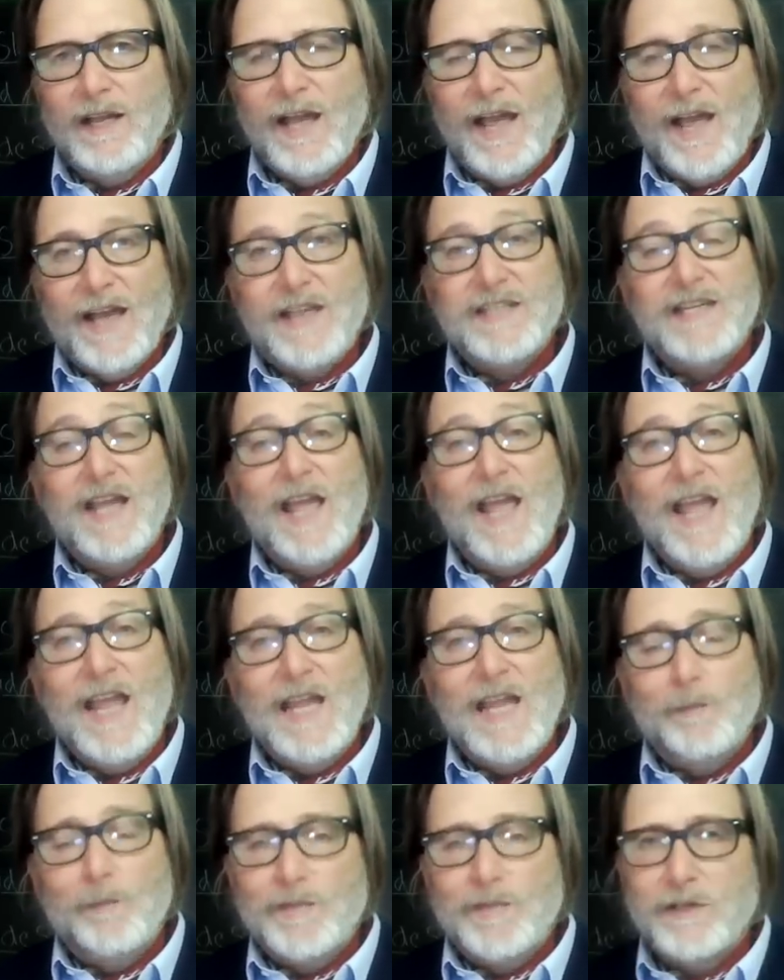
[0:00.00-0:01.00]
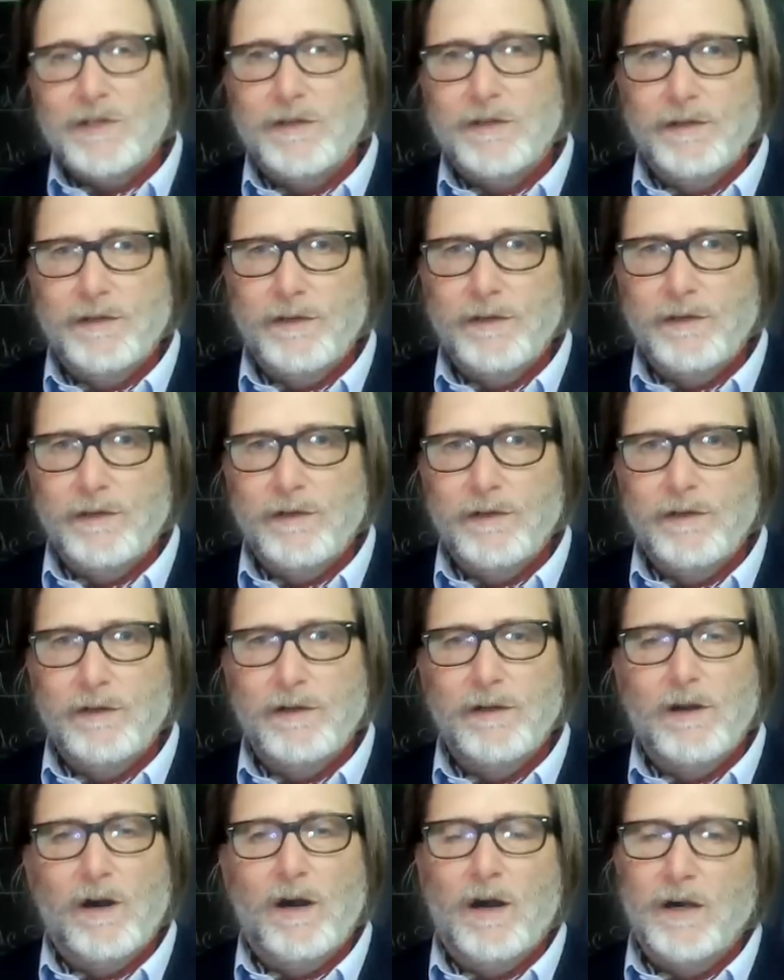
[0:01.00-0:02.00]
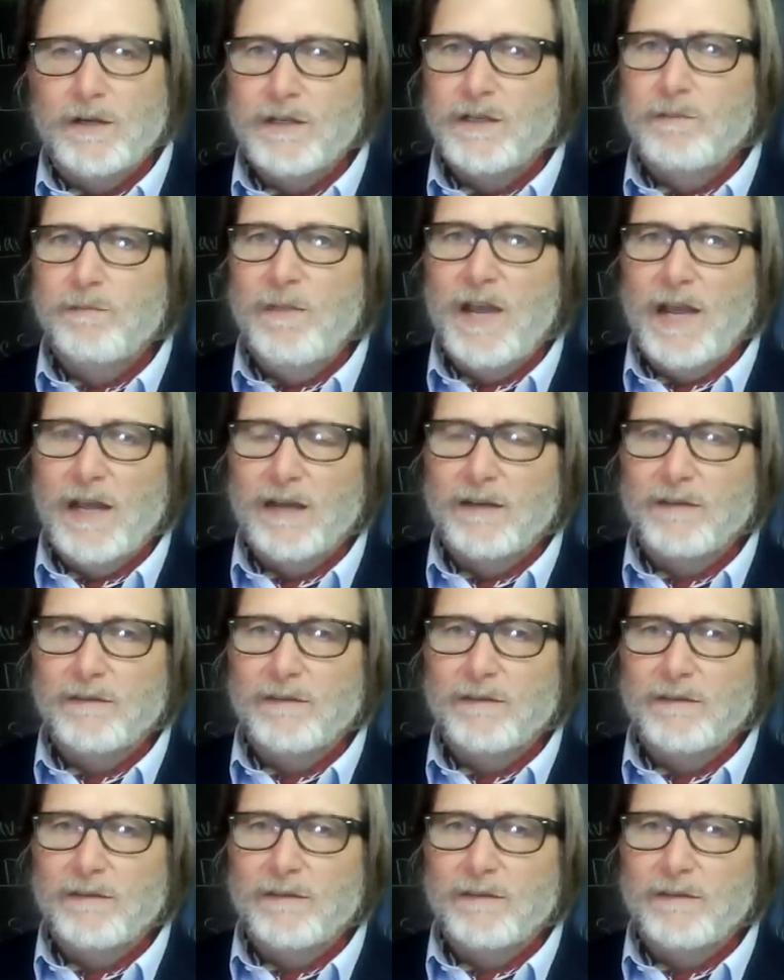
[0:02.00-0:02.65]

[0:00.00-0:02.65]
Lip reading: as apes are to men,